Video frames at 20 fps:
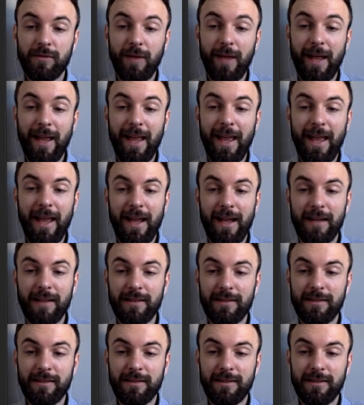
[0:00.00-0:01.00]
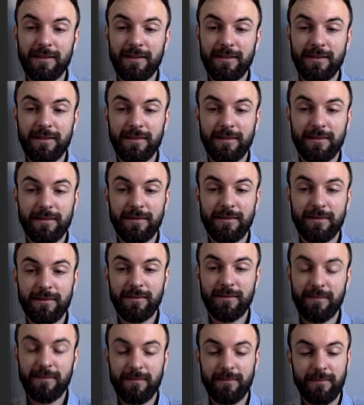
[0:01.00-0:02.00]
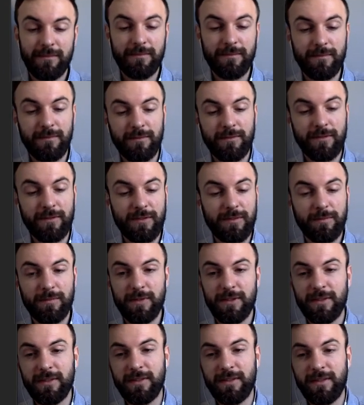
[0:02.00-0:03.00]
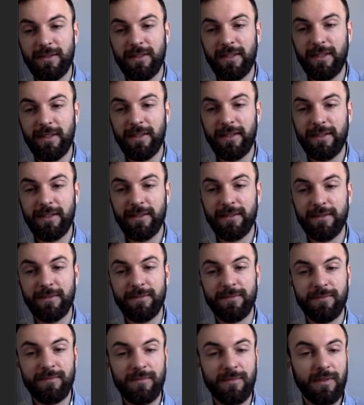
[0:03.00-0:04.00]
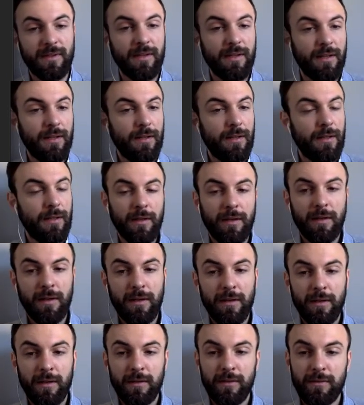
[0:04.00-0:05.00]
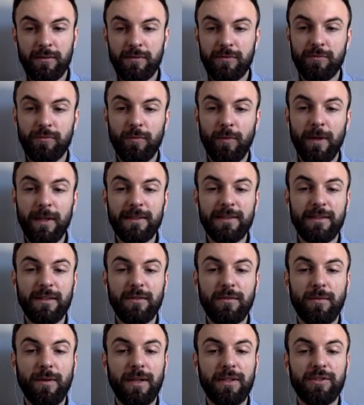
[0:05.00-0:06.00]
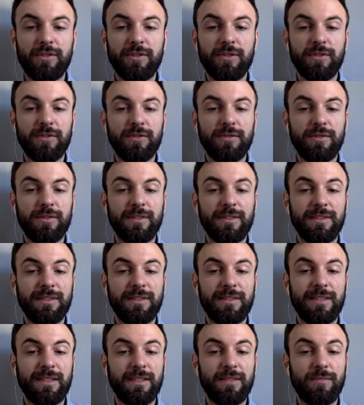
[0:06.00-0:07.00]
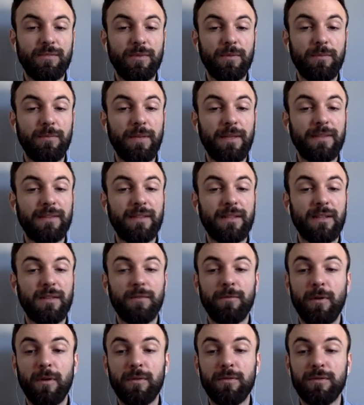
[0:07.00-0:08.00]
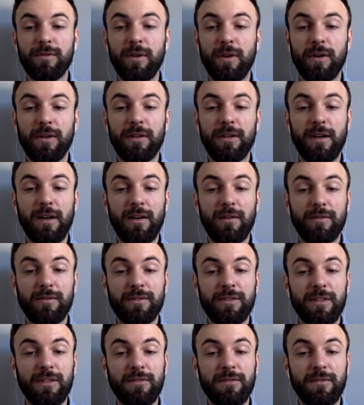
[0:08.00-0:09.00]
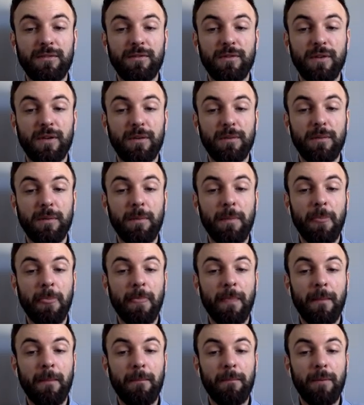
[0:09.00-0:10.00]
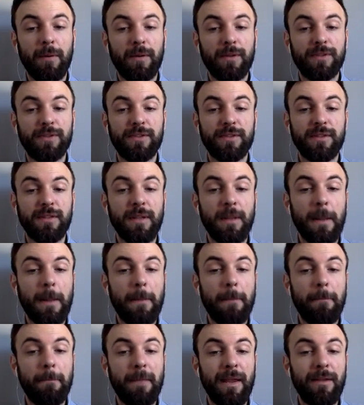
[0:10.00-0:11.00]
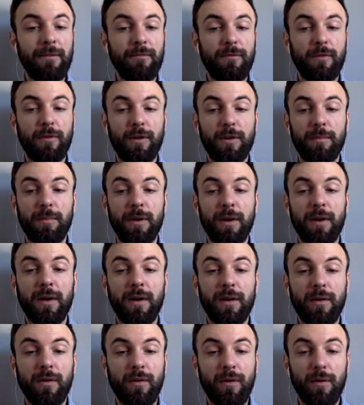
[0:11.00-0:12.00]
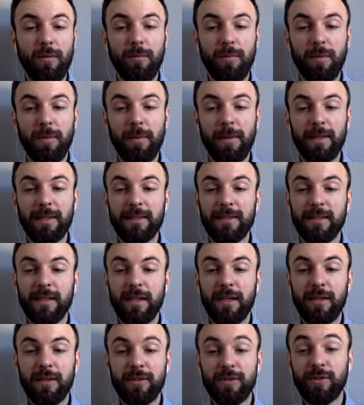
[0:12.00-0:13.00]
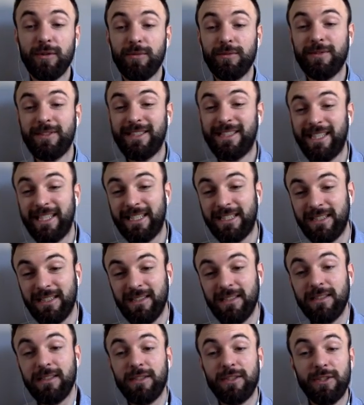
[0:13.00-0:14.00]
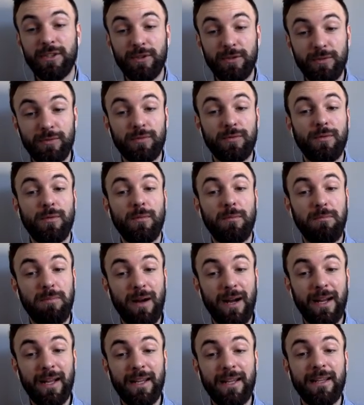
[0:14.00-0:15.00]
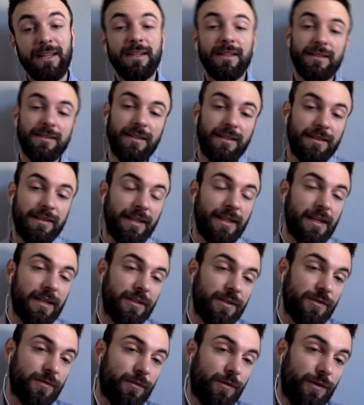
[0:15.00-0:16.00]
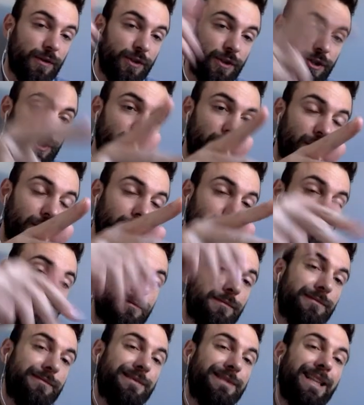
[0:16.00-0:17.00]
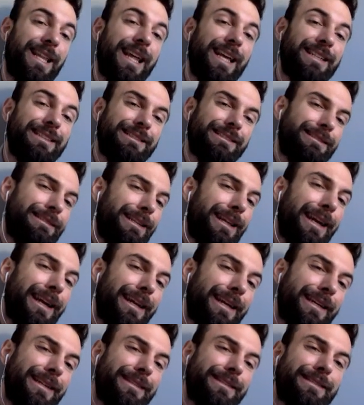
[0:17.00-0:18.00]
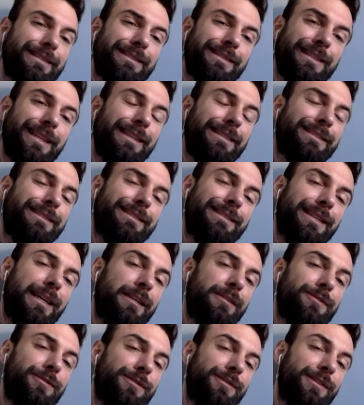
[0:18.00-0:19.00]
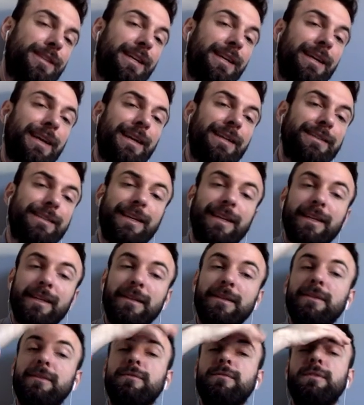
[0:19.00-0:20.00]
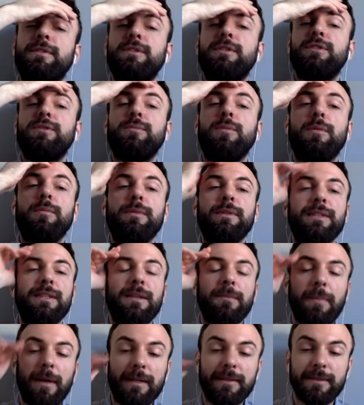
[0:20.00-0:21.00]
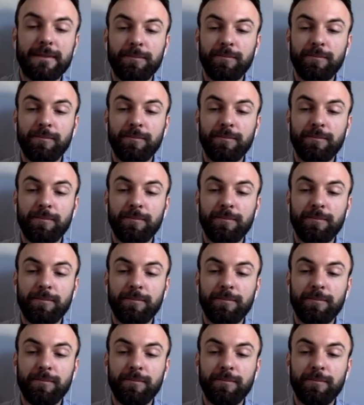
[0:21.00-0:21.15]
ask, there's a mistake here. To ask a question using did, we basically follow the order auxiliary verb, person, main verb, complement. So did you buy the tickets for the show last night, last Saturday, at any finished moment in the past?